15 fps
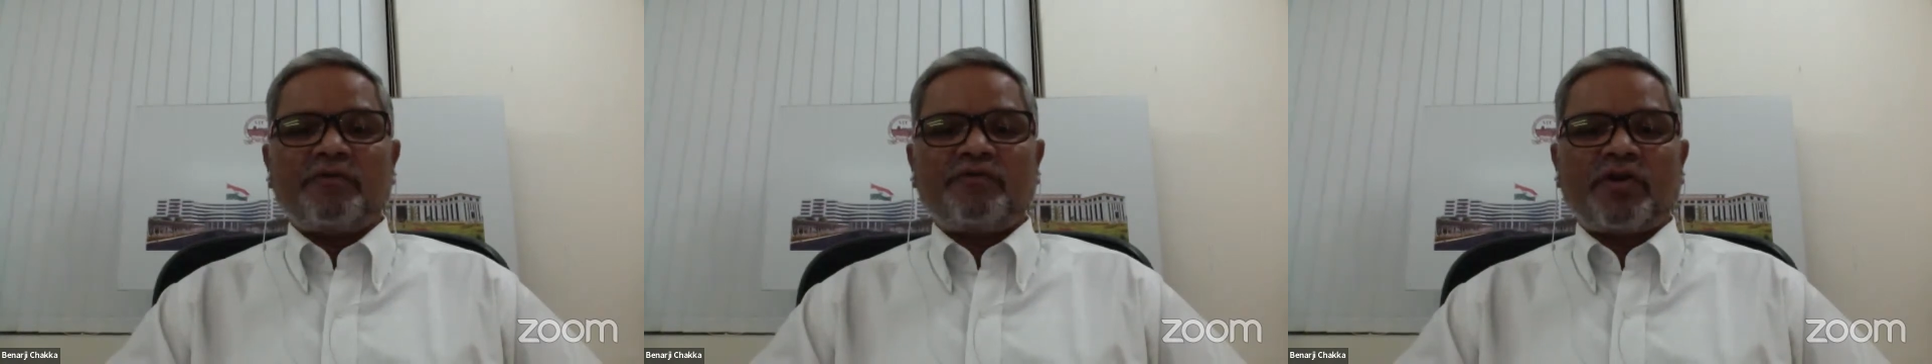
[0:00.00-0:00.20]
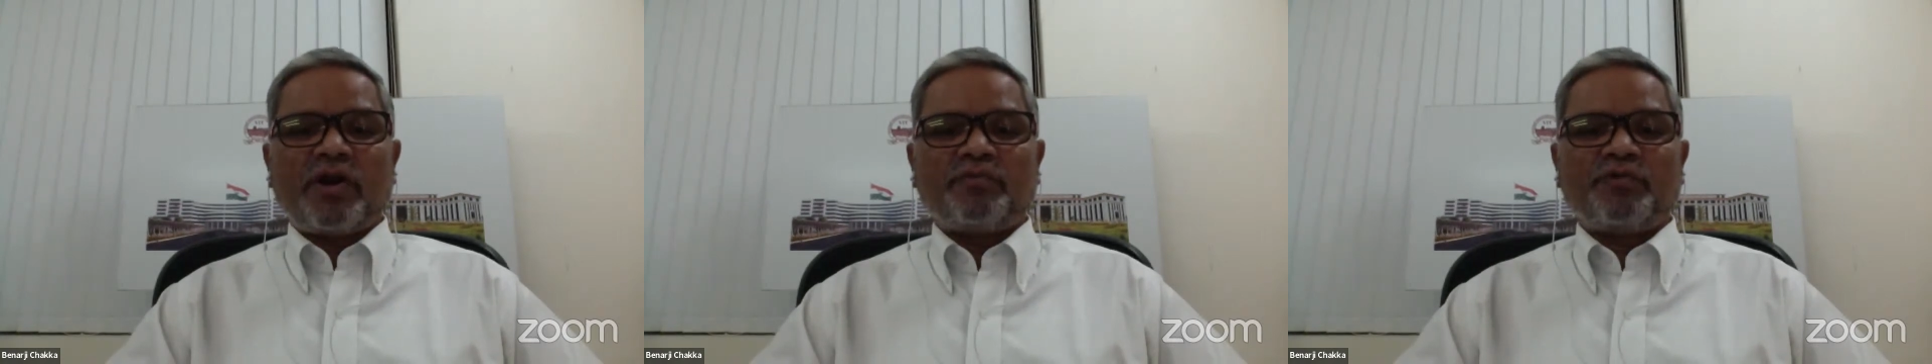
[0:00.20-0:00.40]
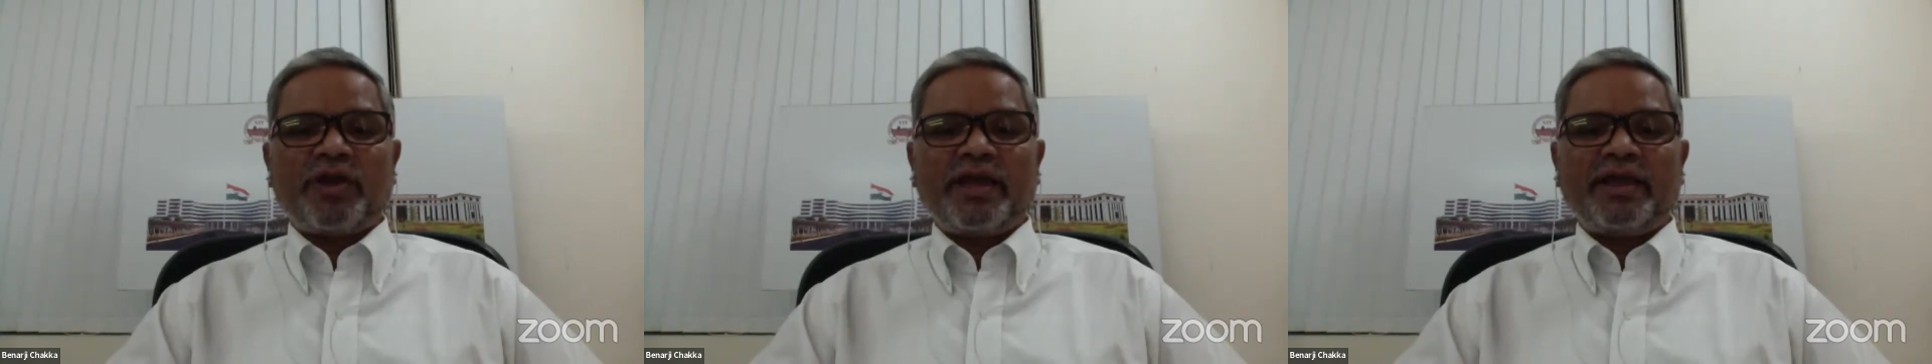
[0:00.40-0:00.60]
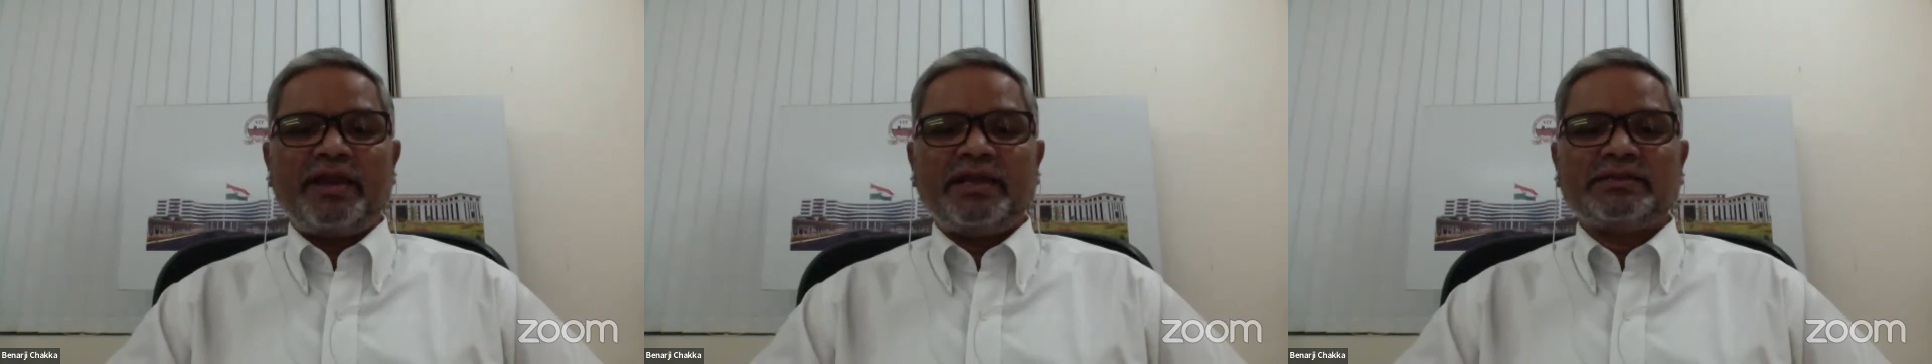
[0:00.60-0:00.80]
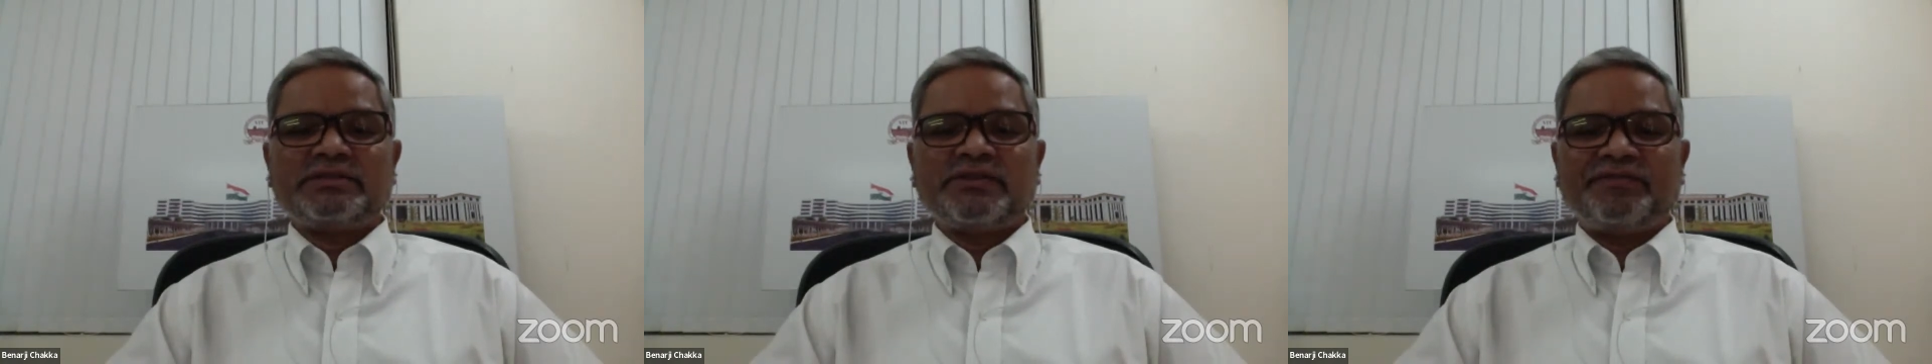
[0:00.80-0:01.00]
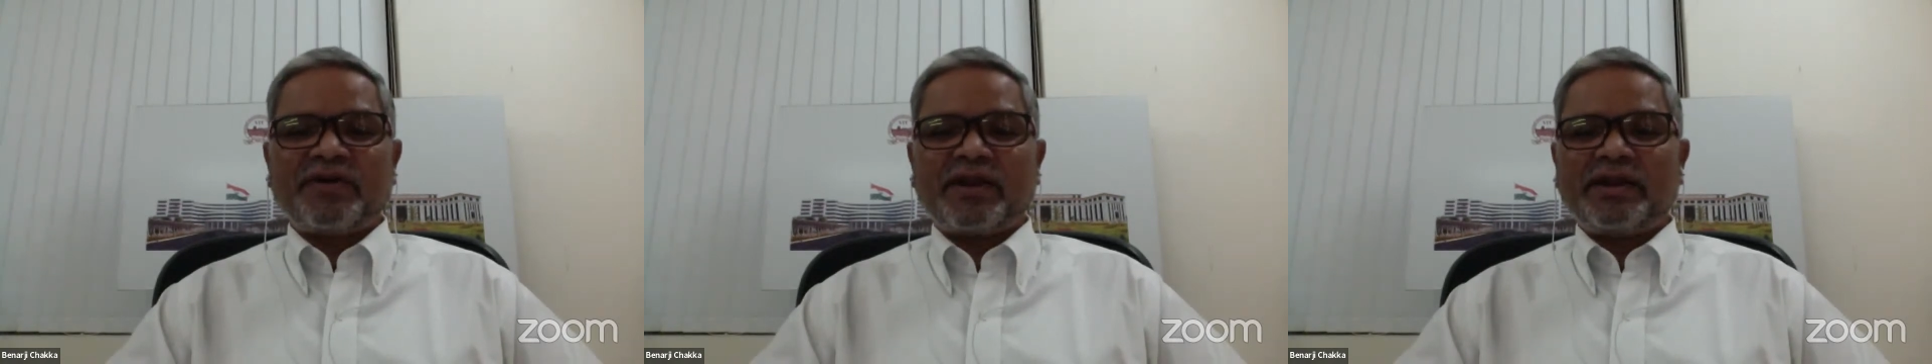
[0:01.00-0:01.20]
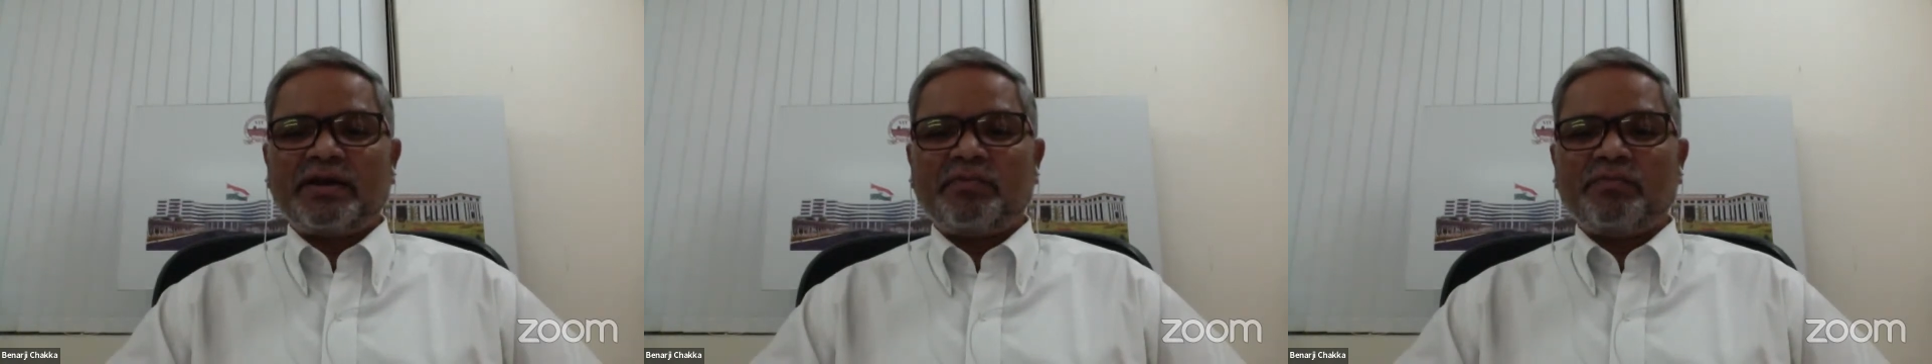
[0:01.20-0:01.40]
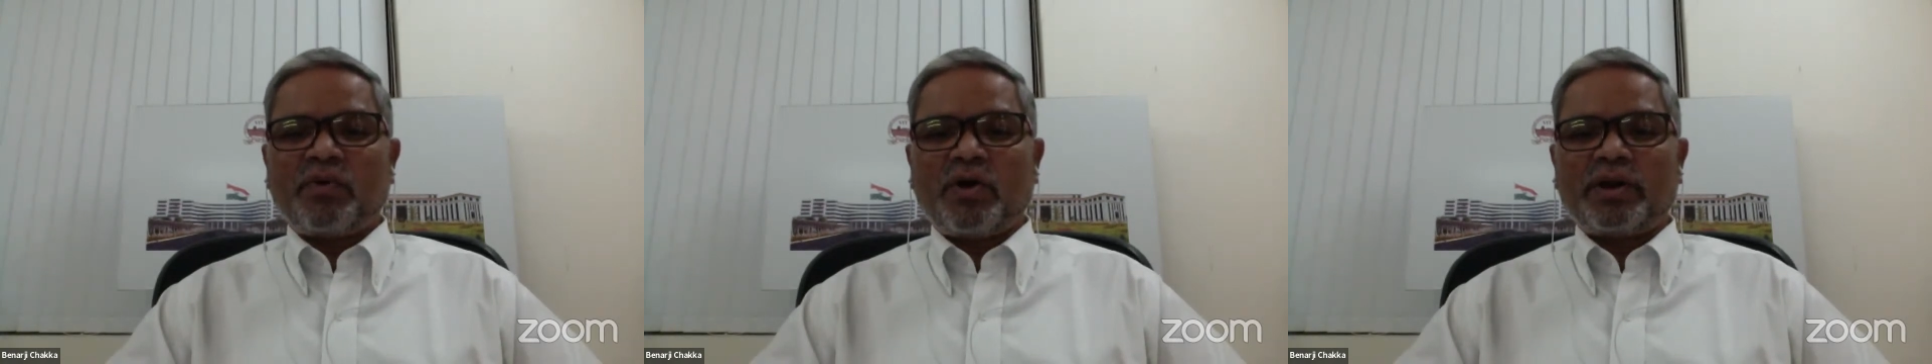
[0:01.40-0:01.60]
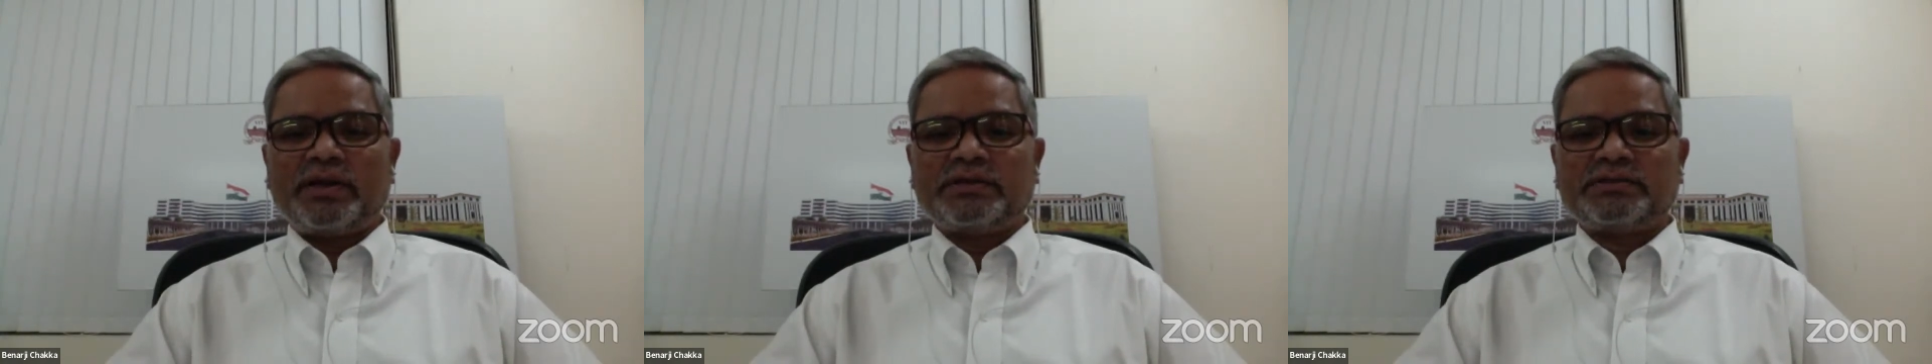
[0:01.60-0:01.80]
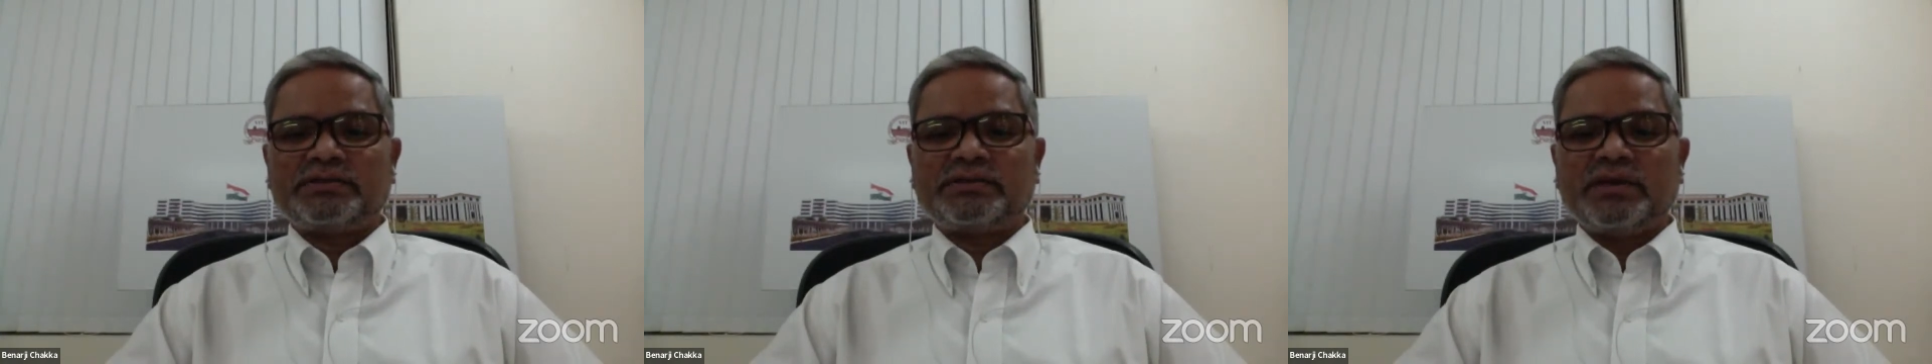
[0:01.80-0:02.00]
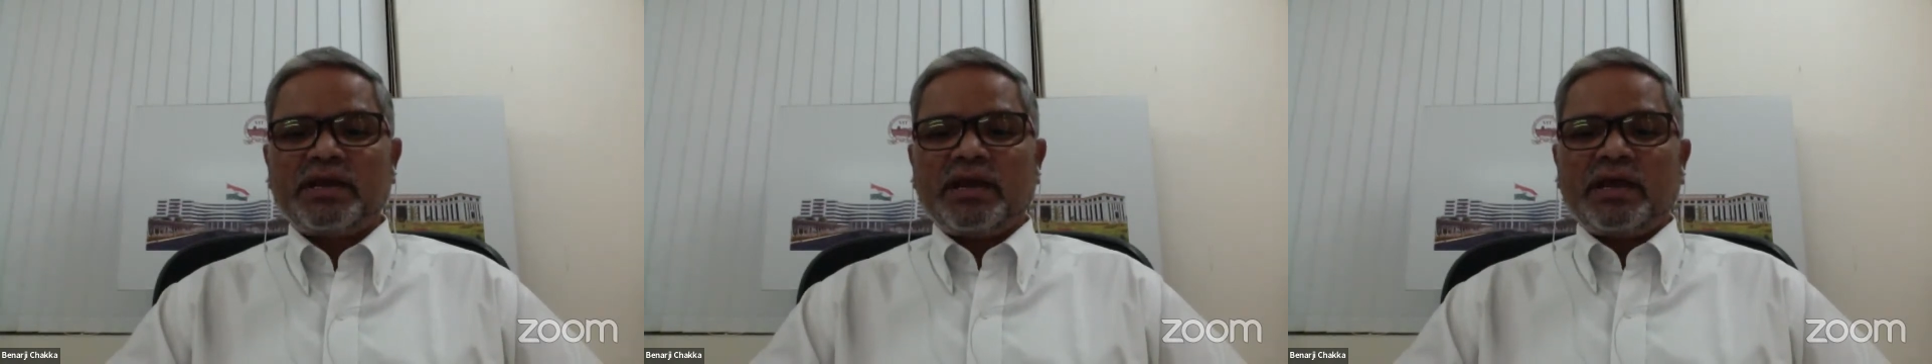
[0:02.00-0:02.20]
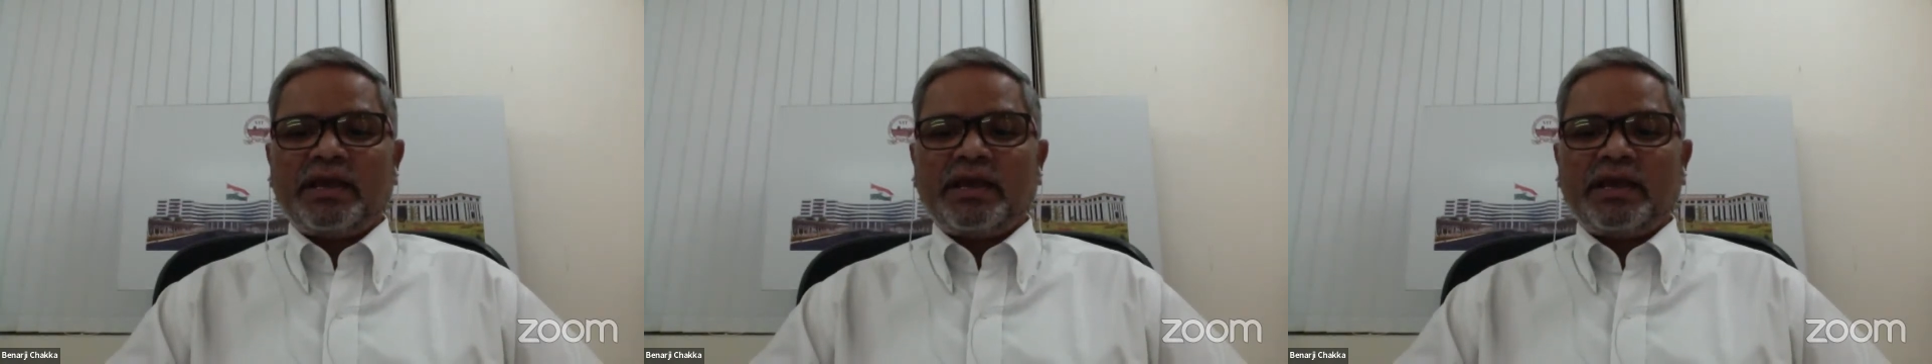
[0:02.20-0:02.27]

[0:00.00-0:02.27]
from various funding bodies.